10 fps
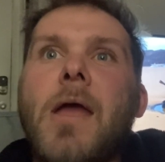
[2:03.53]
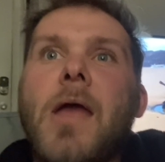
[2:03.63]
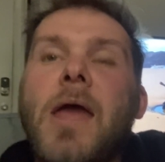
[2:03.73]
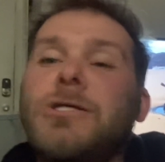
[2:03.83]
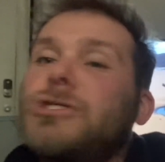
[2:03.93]

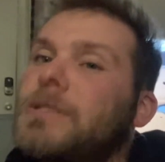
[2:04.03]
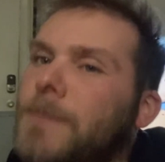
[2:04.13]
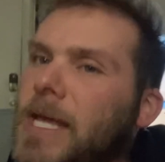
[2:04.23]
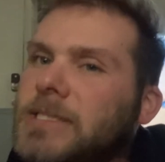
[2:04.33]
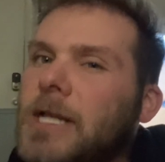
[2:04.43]
it's just
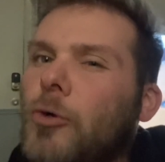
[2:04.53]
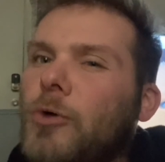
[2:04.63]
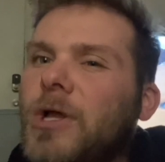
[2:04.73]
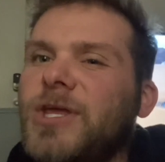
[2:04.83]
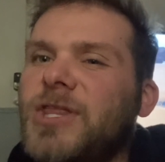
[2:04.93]
amazing how
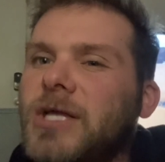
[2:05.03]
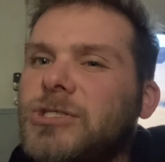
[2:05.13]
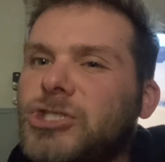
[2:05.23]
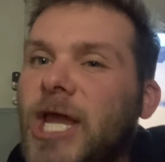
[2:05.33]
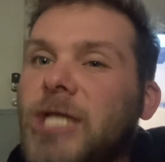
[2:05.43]
quickly
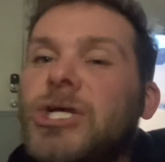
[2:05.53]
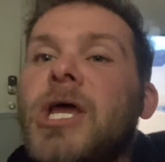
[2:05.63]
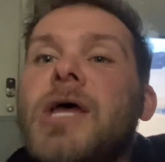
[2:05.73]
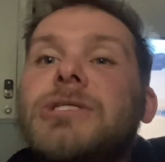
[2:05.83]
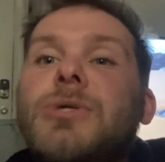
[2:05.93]
things change.
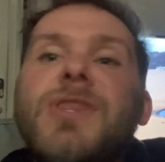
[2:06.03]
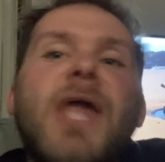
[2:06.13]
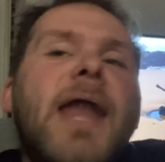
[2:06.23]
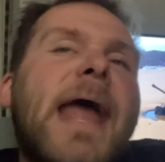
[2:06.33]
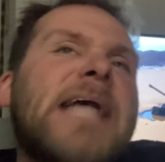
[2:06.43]
So in
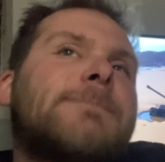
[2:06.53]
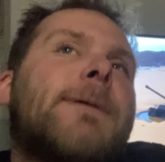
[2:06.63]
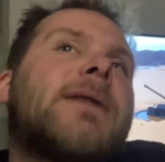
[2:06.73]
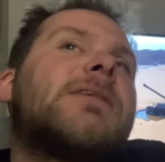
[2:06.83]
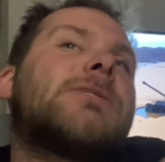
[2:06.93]
that
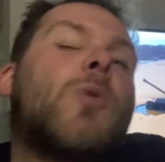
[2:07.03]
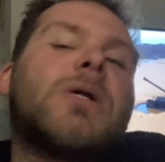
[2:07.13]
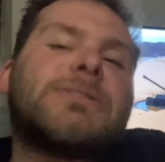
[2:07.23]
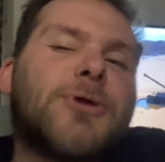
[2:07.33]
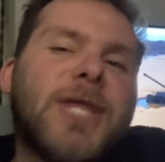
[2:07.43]
aspect, this
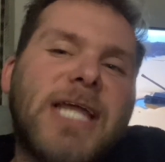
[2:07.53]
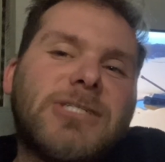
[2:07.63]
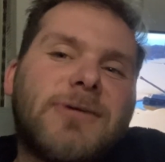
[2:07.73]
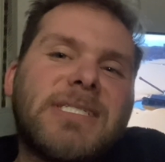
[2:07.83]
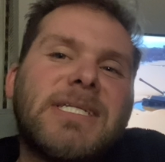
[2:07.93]
was really
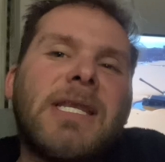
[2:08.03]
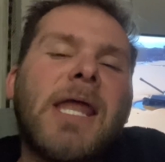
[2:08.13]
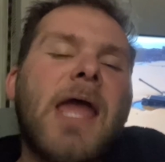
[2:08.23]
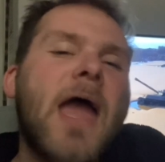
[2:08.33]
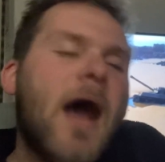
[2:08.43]
interesting.
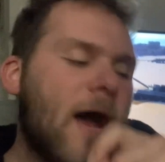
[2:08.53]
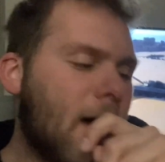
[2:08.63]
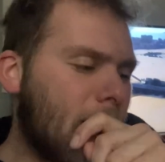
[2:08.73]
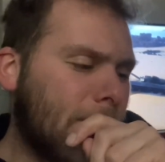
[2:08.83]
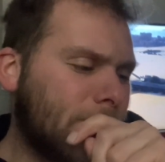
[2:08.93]

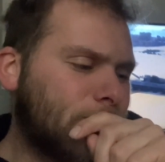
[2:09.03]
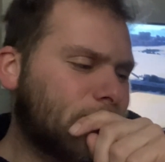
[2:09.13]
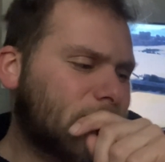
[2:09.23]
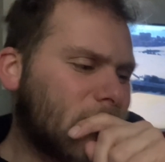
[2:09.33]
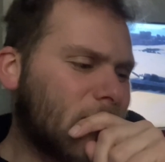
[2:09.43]

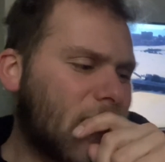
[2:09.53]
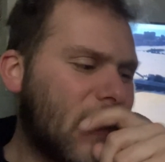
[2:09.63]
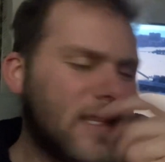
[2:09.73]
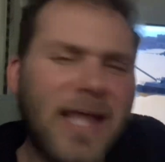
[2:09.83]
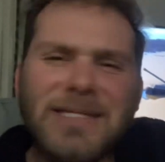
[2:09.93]

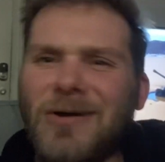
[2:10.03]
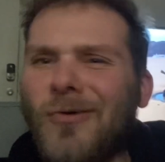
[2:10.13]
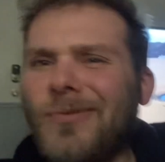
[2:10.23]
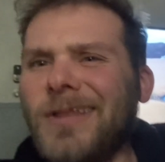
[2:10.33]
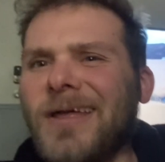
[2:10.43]
It's
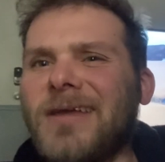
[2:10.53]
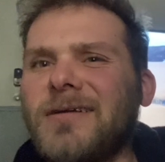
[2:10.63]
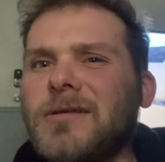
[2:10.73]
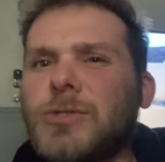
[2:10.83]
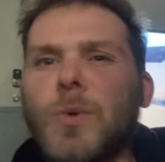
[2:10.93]
only
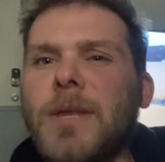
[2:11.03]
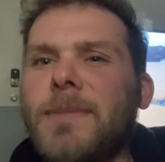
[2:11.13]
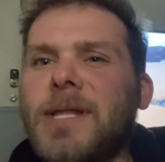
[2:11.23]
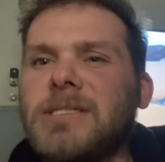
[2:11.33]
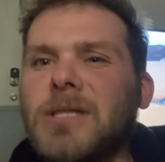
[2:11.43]
20
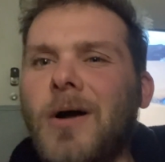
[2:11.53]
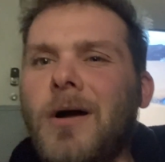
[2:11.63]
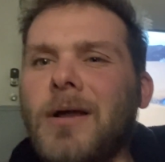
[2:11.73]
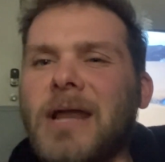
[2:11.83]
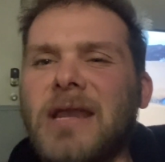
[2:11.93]
minutes
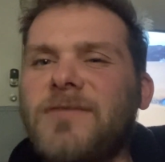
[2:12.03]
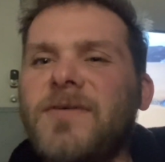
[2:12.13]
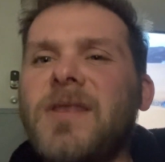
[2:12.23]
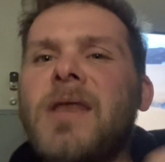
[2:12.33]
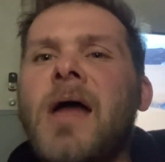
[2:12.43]
long, not even.